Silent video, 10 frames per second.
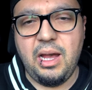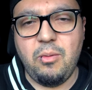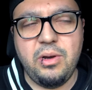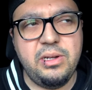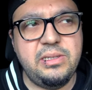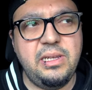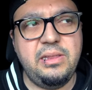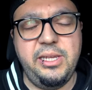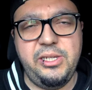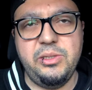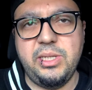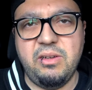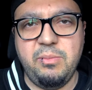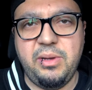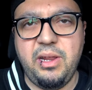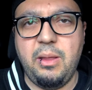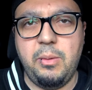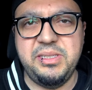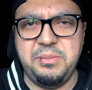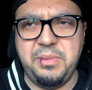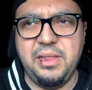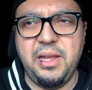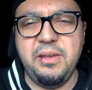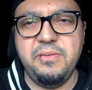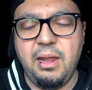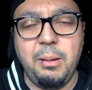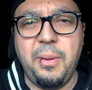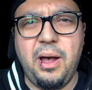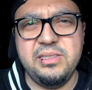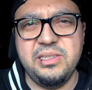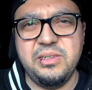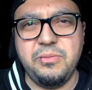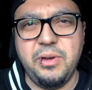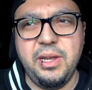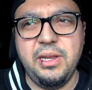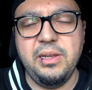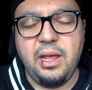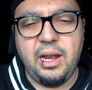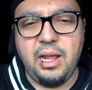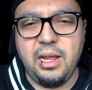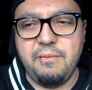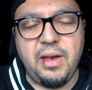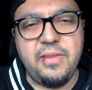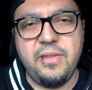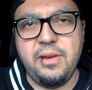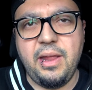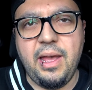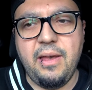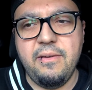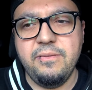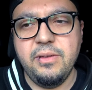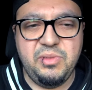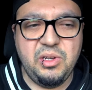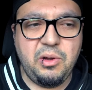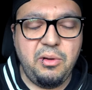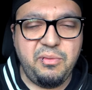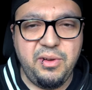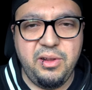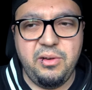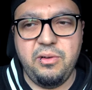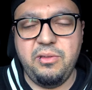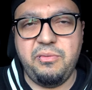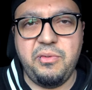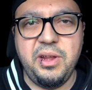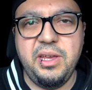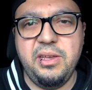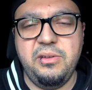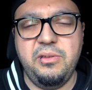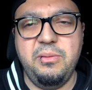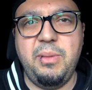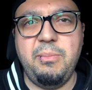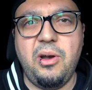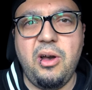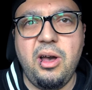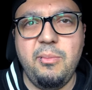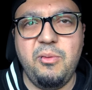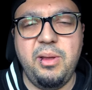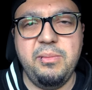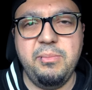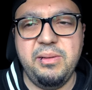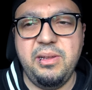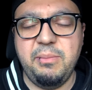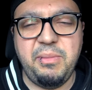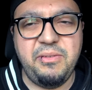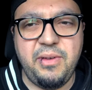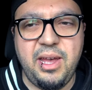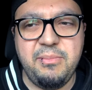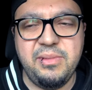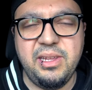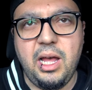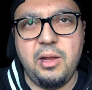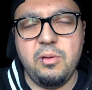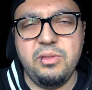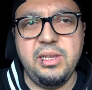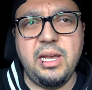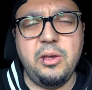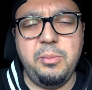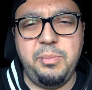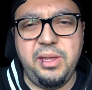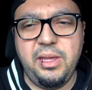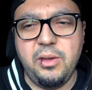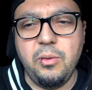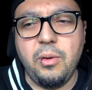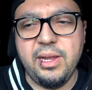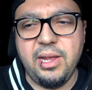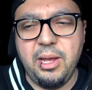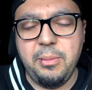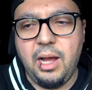I want to say thank you to everybody that was in my life in a positive way. And if I didn't have the girlfriend or the friend or my mom or my family, I don't think I could be who I am.